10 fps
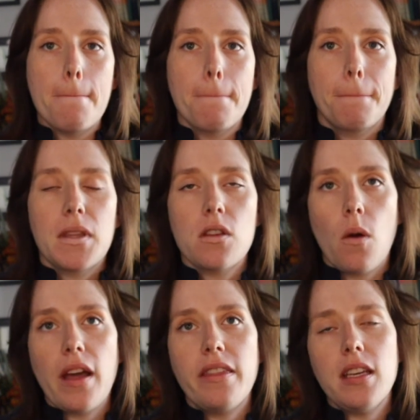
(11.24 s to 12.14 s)
So
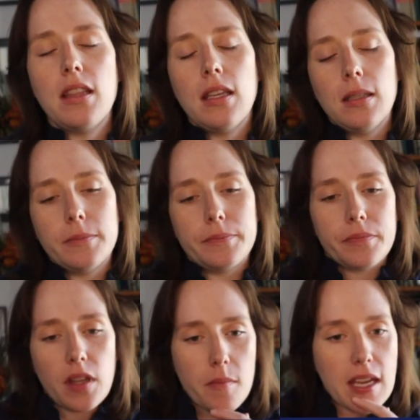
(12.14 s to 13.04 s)
I think the
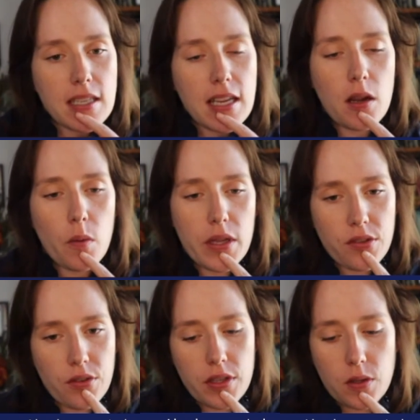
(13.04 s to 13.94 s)
main takeaways
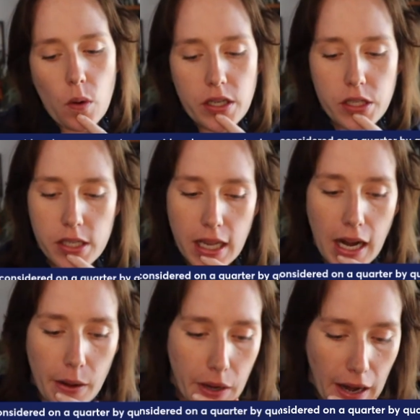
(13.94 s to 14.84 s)
for this question that
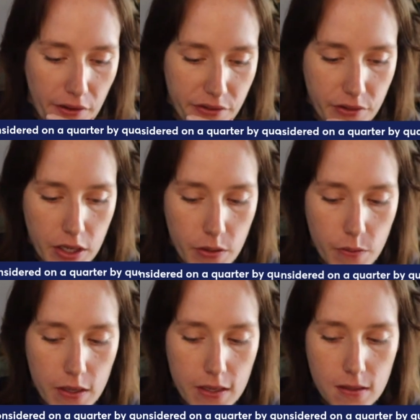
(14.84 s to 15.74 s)
I would have for you
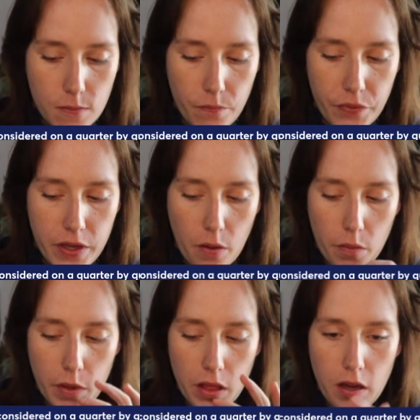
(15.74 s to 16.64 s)
is,
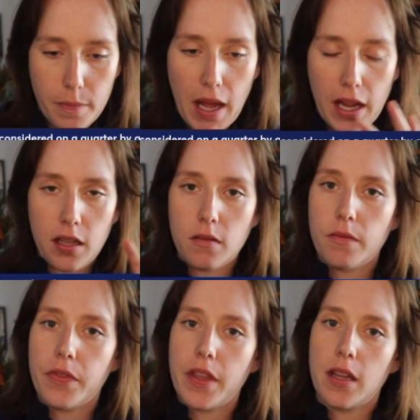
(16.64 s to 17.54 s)
when we look back at
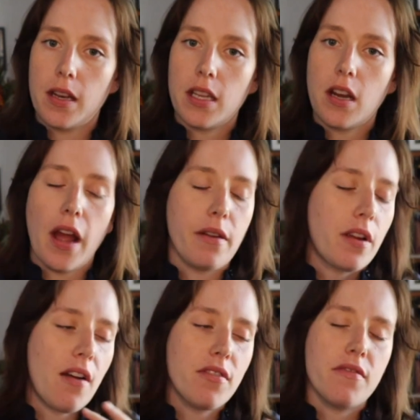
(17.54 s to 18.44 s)
I
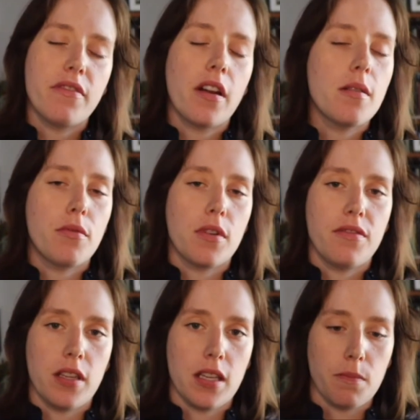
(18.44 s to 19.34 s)
covered it very
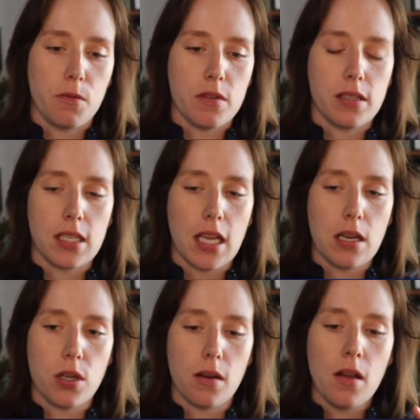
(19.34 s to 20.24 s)
briefly in the
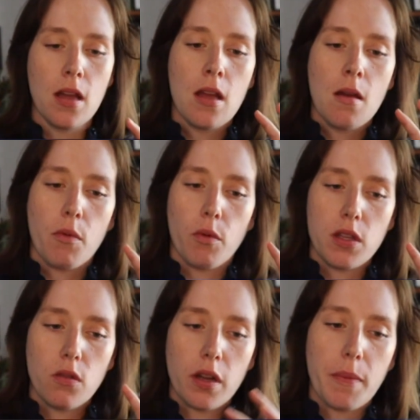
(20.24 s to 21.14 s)
presentation, but when
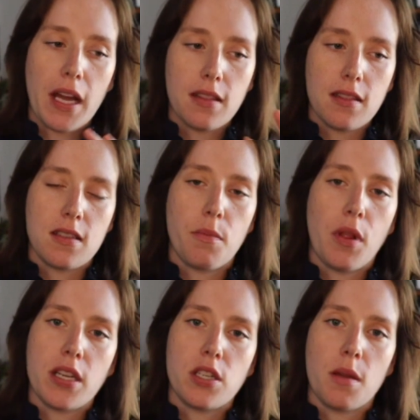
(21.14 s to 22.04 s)
you look back at the
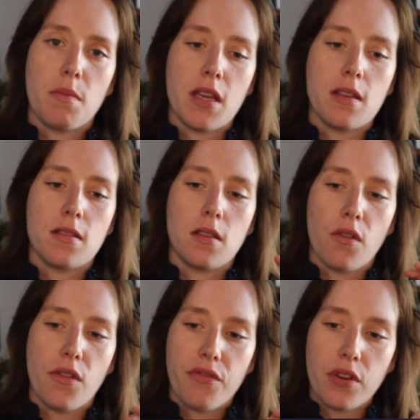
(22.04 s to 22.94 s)
supply chain piece,
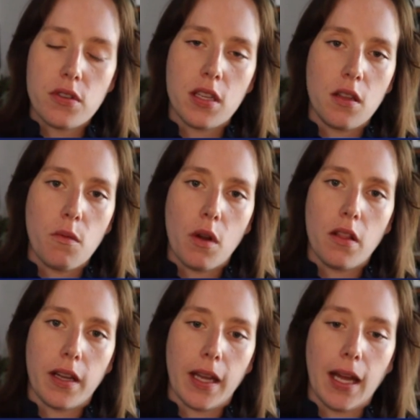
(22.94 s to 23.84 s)
the first thing you want to
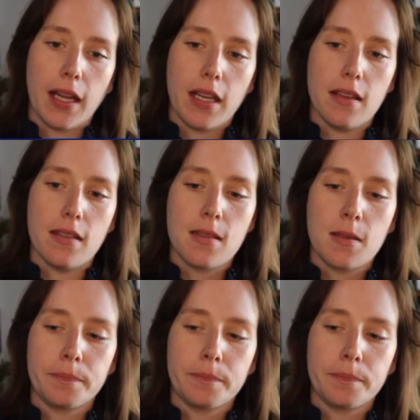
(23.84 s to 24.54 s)
look at is,